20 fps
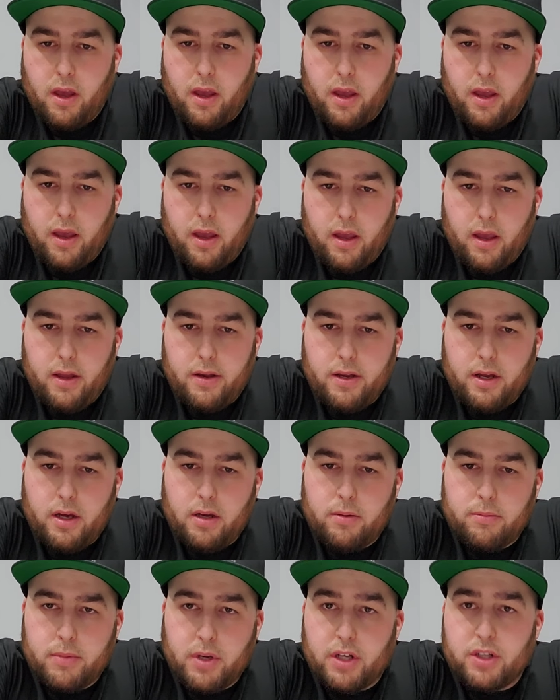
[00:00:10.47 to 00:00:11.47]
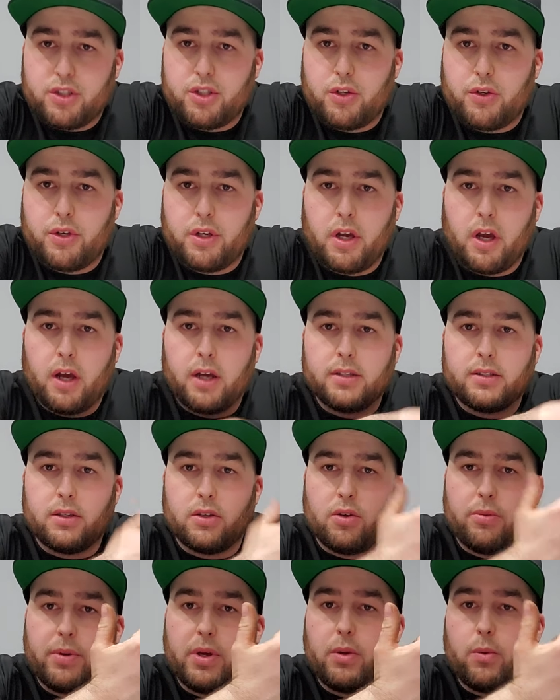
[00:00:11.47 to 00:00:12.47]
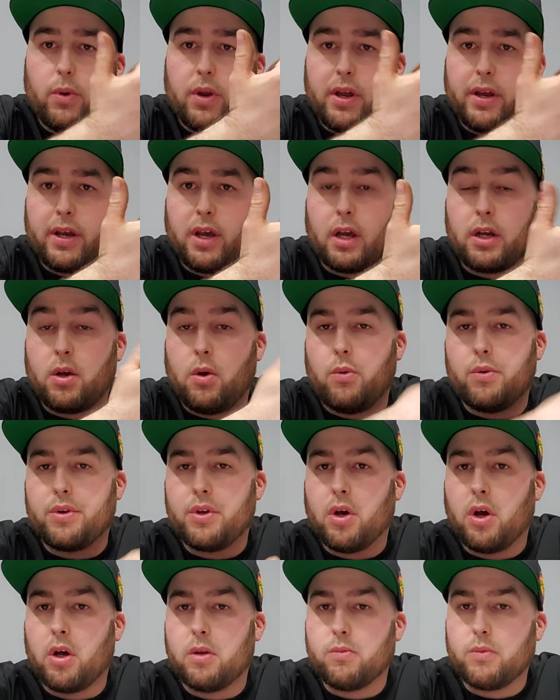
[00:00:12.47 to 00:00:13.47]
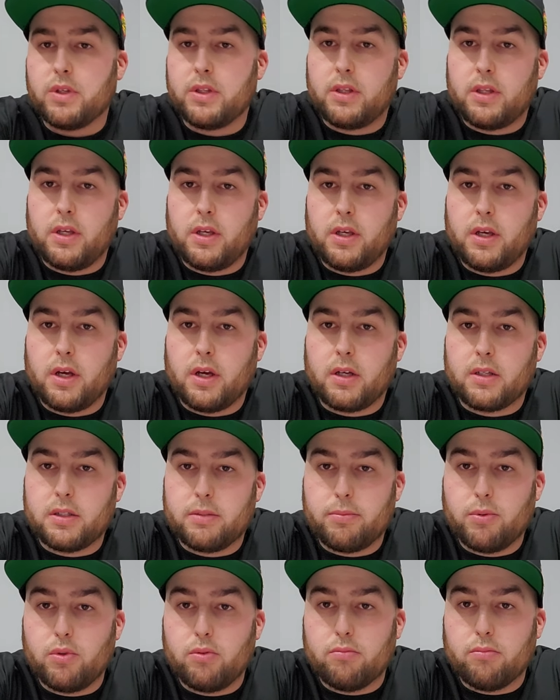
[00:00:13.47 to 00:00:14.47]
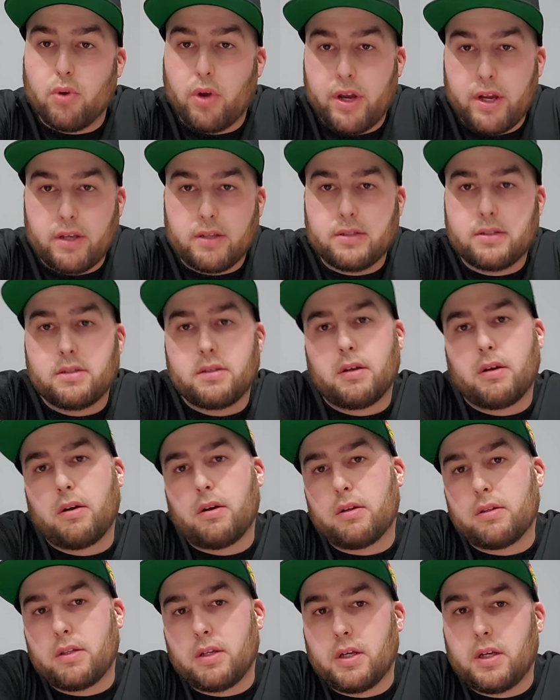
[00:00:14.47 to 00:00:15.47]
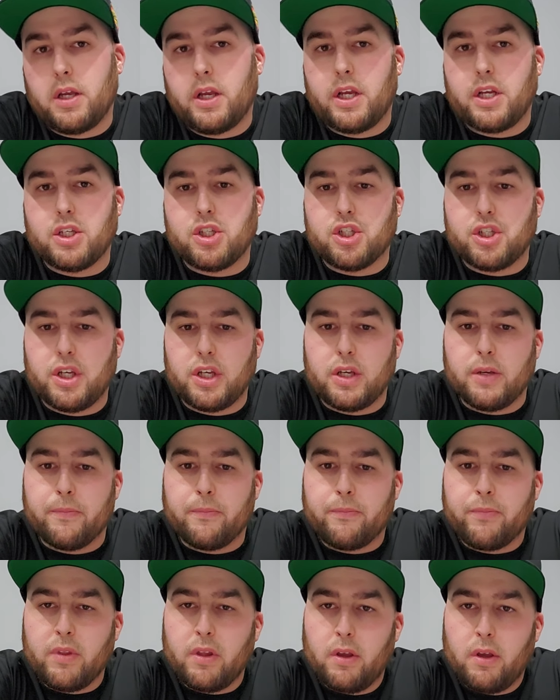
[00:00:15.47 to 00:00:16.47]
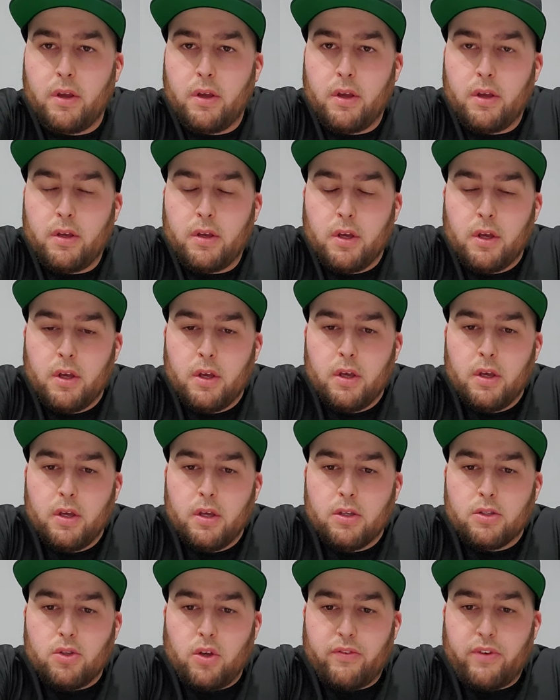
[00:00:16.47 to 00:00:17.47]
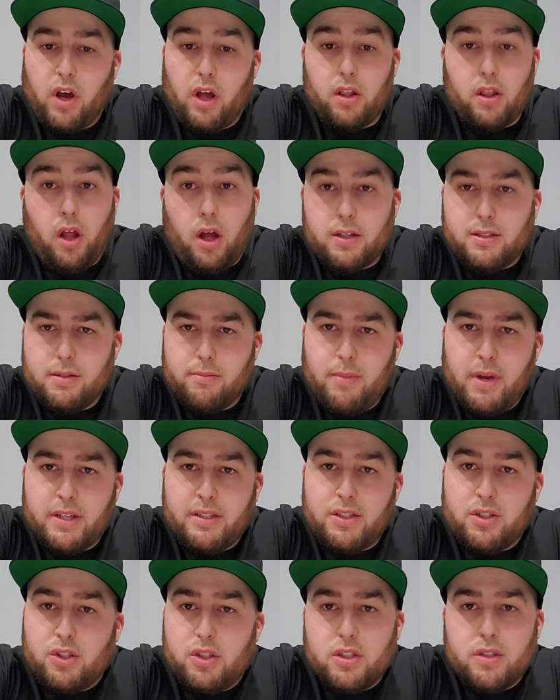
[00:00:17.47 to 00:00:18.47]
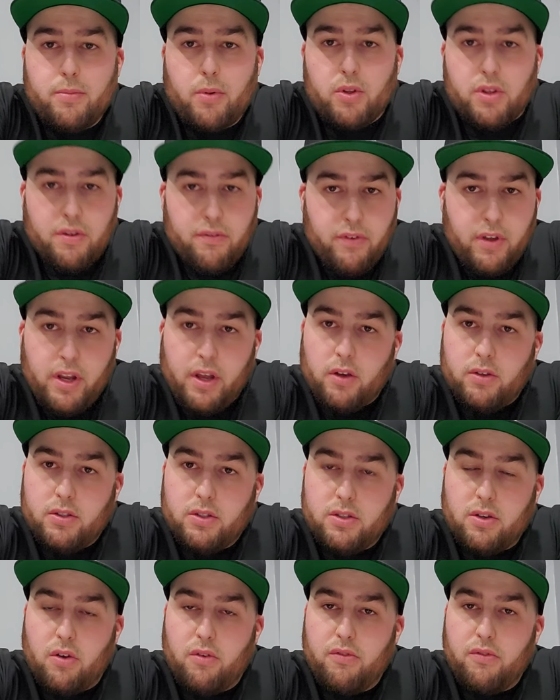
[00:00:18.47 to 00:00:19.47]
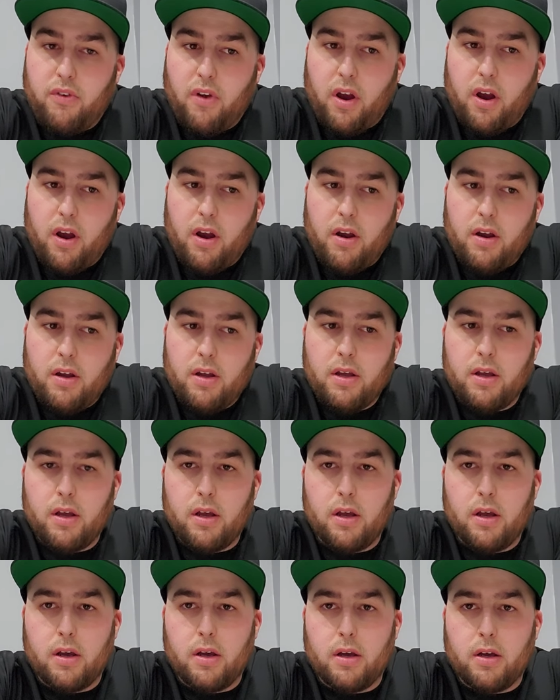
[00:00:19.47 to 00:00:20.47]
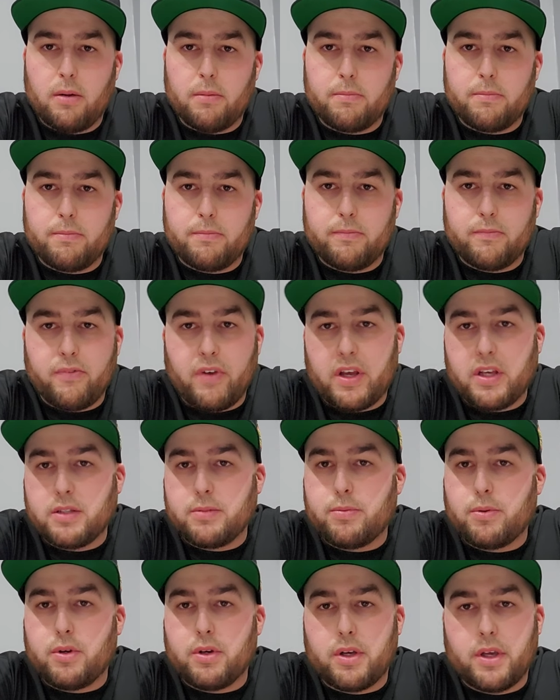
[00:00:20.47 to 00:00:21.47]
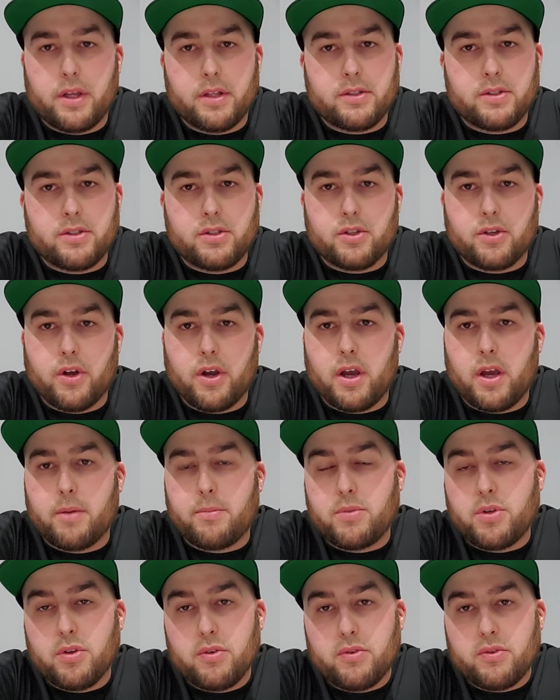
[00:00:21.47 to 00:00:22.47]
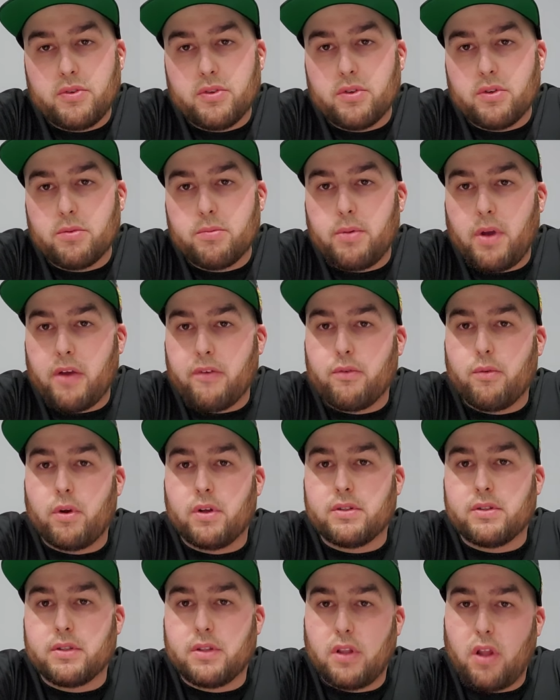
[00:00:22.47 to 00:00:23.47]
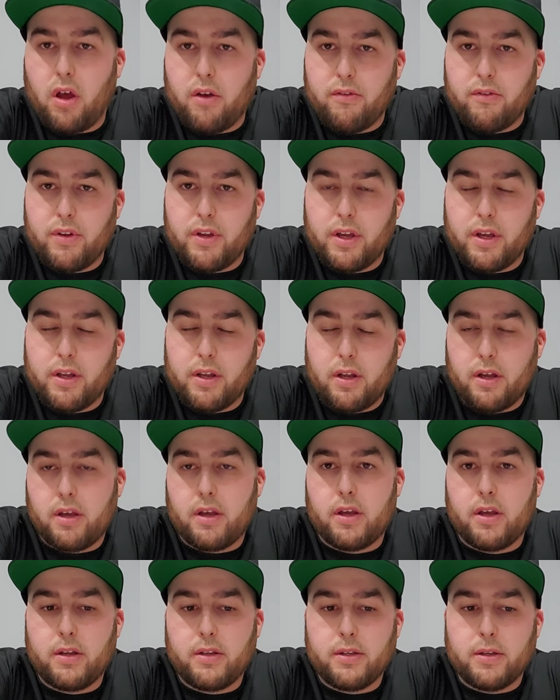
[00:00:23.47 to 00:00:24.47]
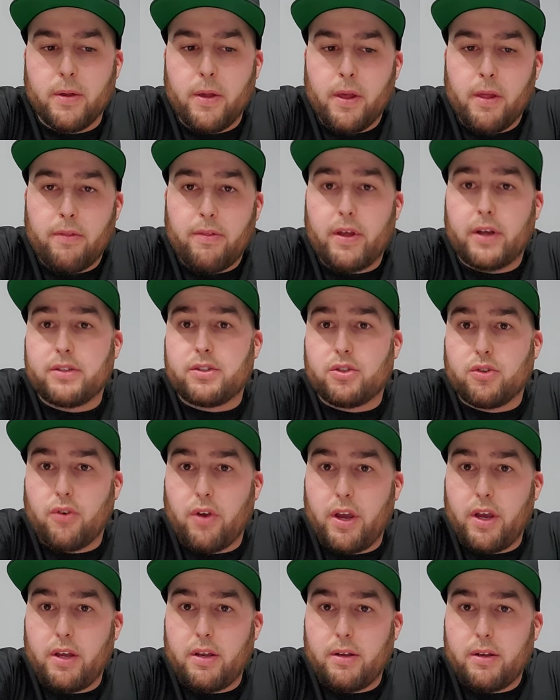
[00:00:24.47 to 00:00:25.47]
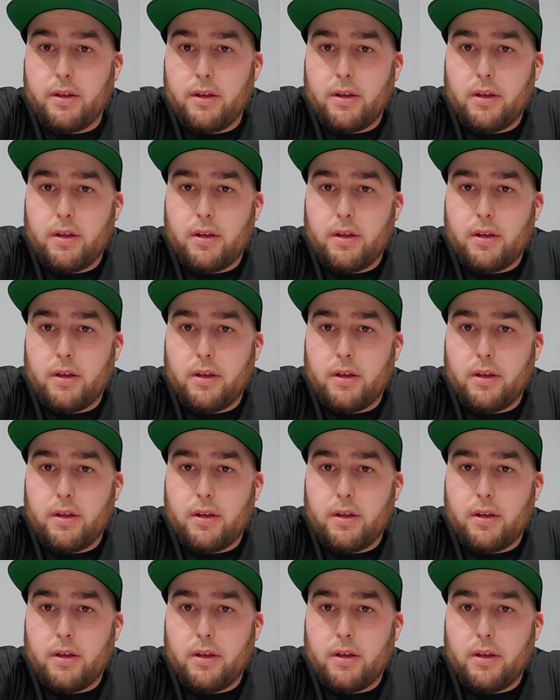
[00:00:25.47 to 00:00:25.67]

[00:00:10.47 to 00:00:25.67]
And uh, I'm going to show you guys a little bit what I got going on with the uh, spoon brakes on the EG. So I've got lots of messages about the videos so far. Um, Facebook, Instagram, YouTube. Everyone's loving it and that's great.